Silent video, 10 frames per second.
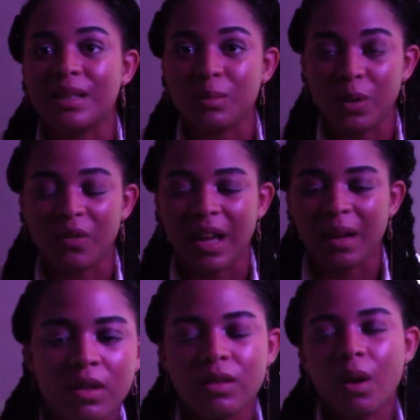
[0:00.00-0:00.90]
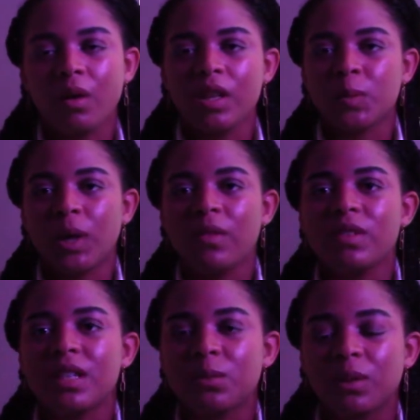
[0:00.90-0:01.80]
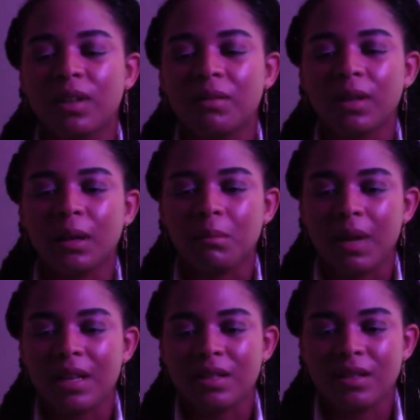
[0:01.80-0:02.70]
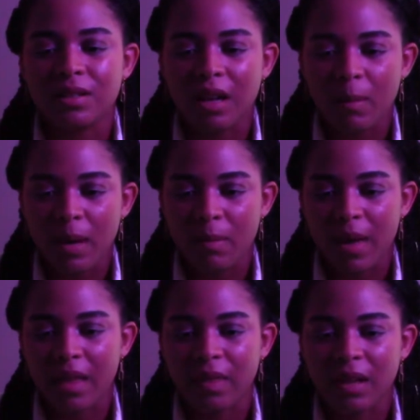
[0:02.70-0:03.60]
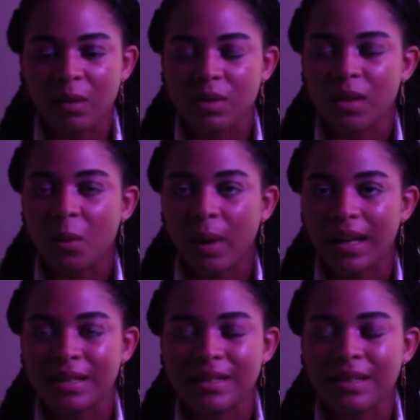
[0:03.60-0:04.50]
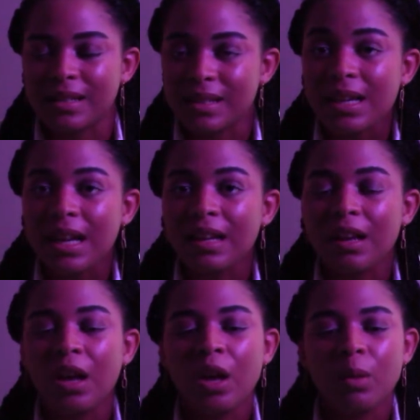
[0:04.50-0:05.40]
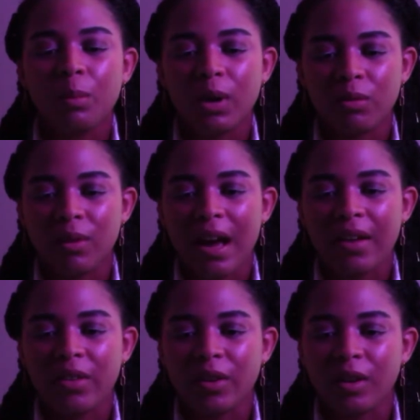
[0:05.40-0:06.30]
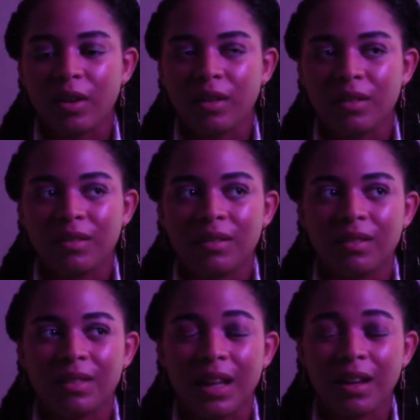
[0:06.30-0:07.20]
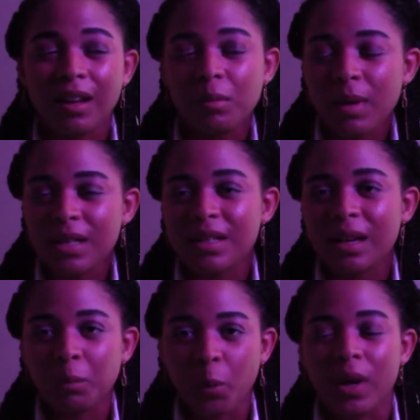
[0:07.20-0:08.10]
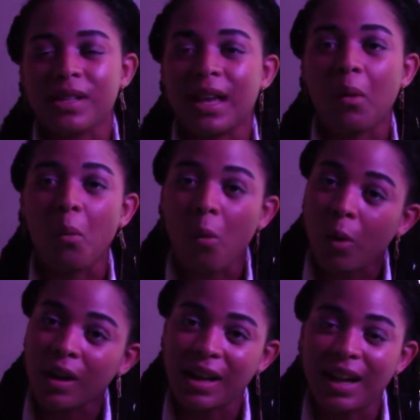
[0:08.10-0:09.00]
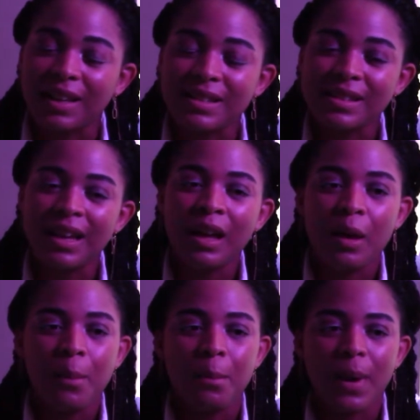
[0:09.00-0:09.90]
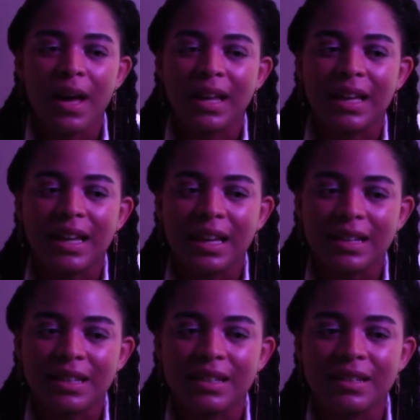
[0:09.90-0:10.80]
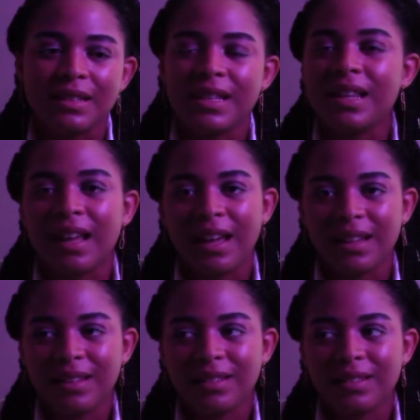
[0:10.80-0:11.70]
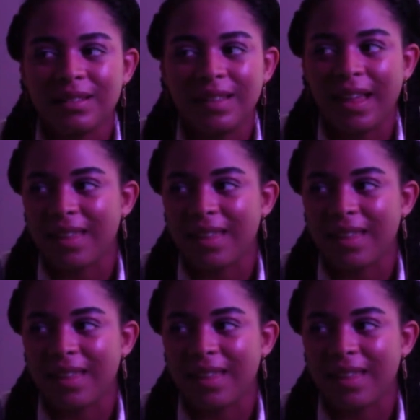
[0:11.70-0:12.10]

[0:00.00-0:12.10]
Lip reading: moving. So these prophecies were never meant to tell Macbeth that he was going to succeed, but rather they could be seen more as like warnings, but he didn't see that like